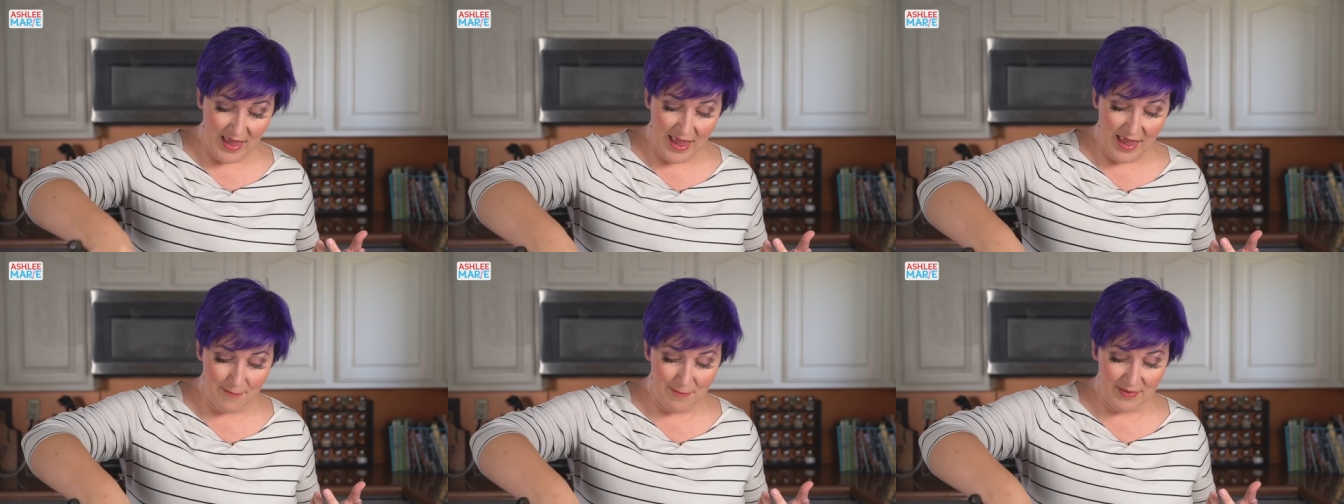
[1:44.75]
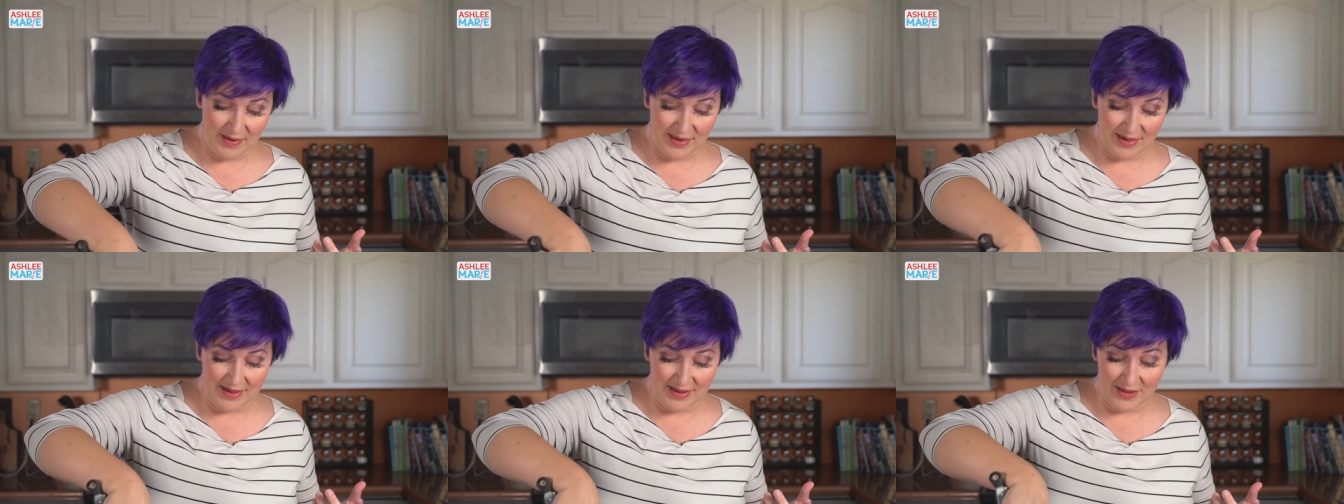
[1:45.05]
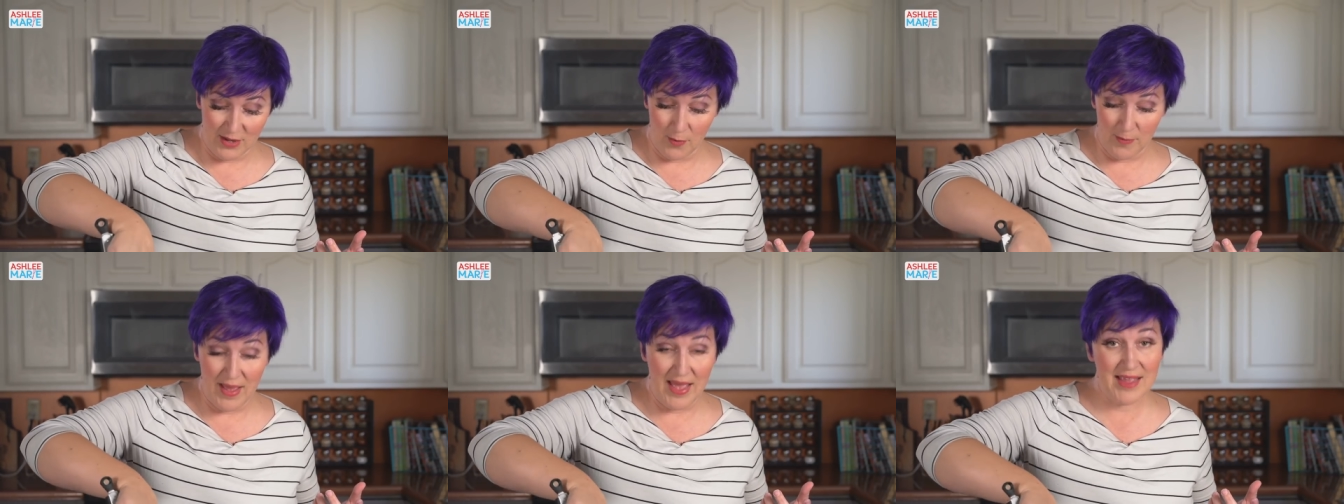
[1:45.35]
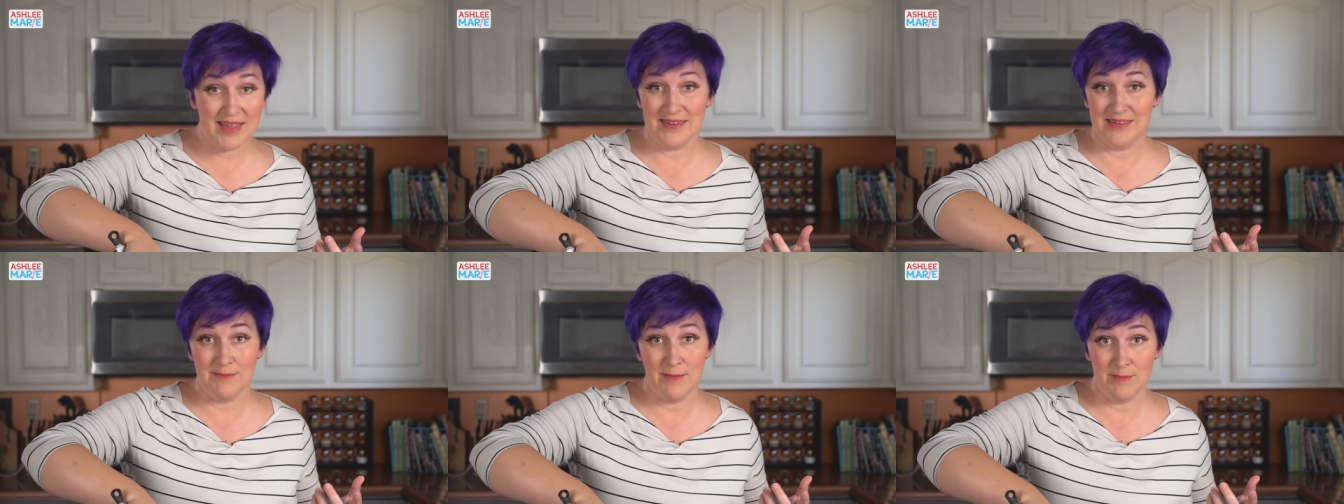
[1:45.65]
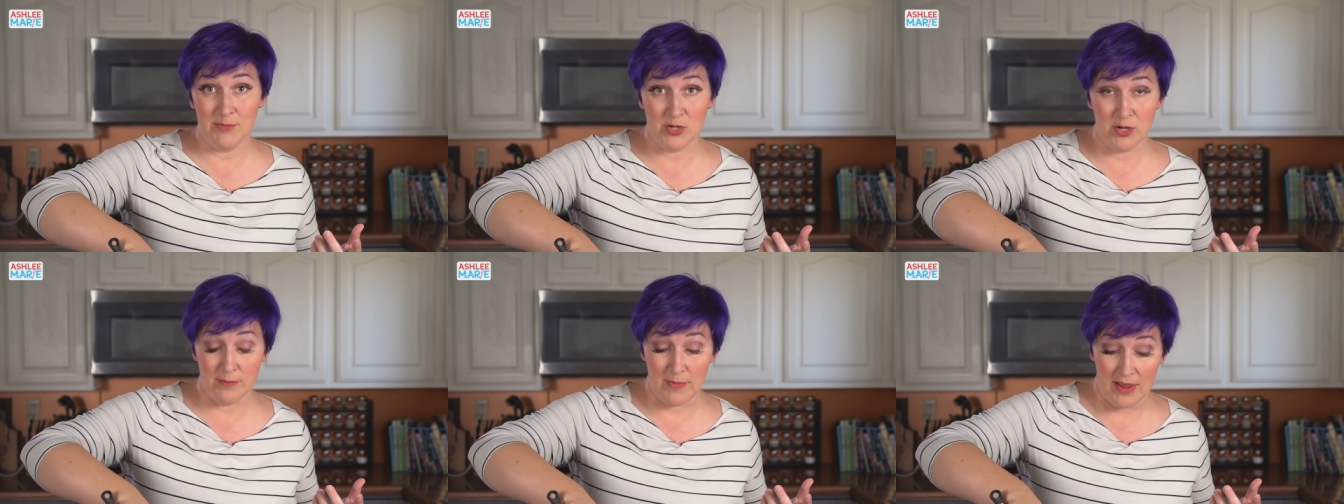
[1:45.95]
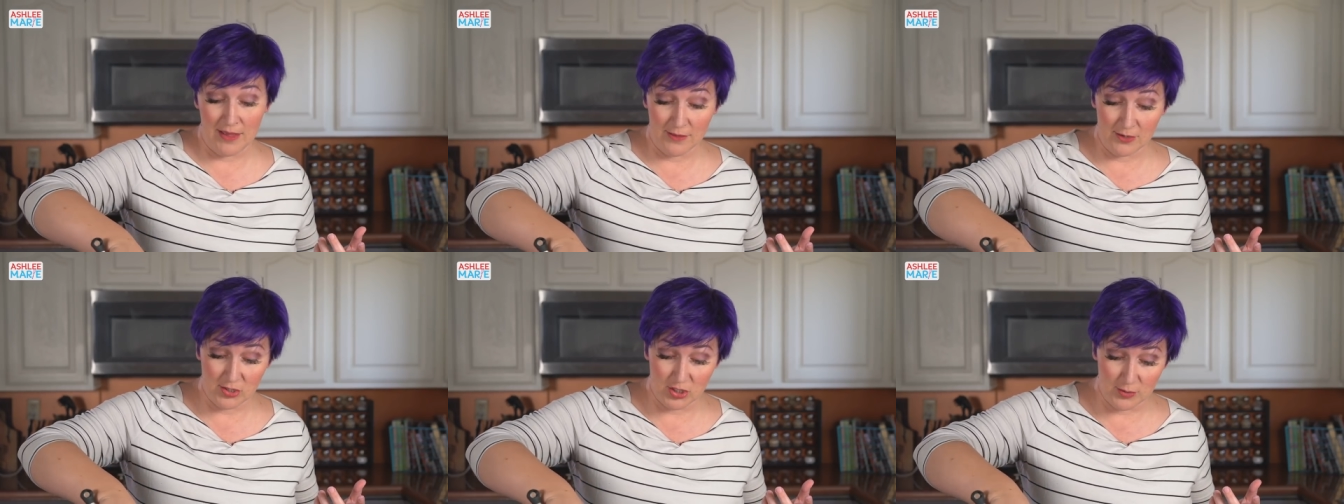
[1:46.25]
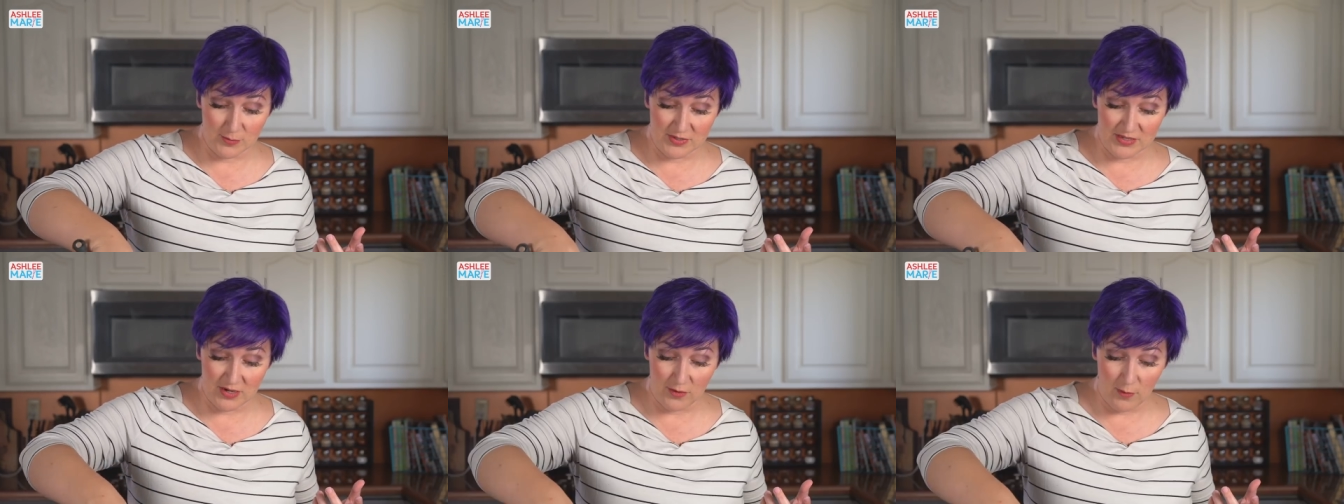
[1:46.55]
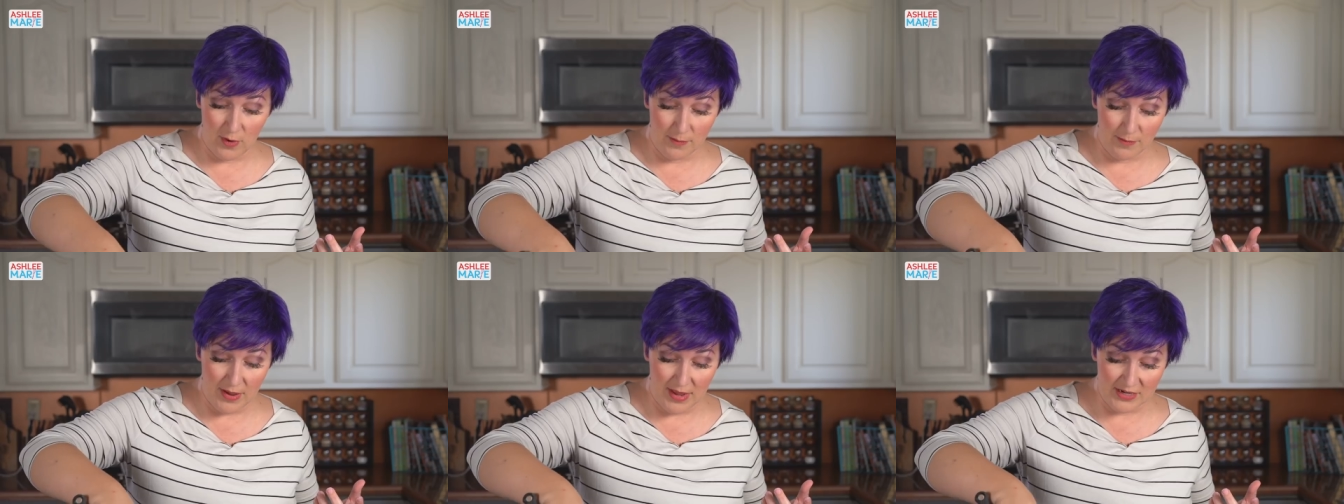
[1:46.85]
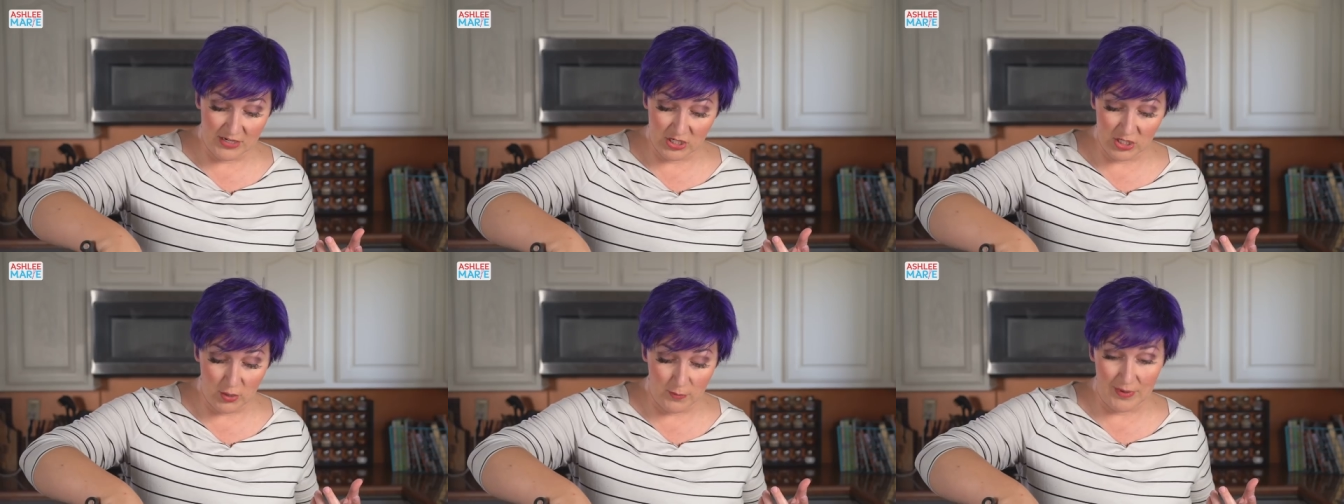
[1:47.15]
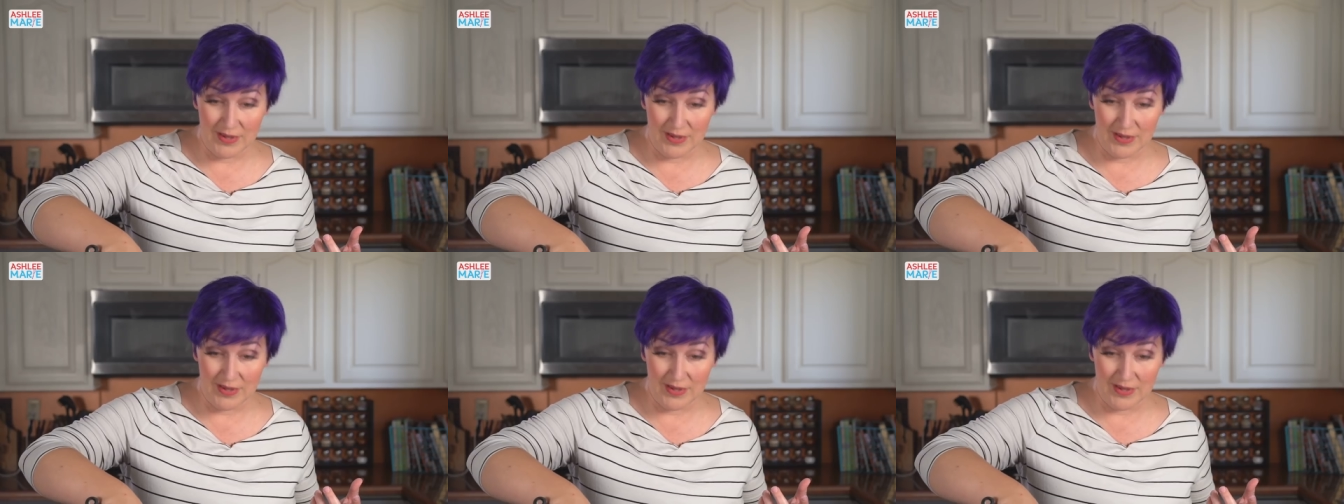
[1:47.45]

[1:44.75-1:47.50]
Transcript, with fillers: I'm gonna go back and turn my other soups into 1 pot too